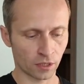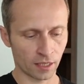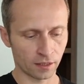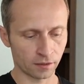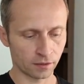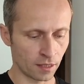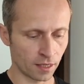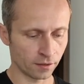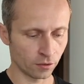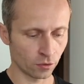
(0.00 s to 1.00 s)
and
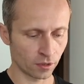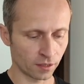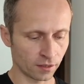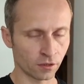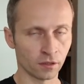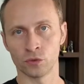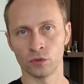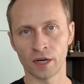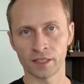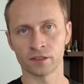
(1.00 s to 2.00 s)
then you can enter to the
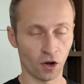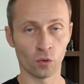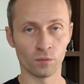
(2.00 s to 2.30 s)
rest home.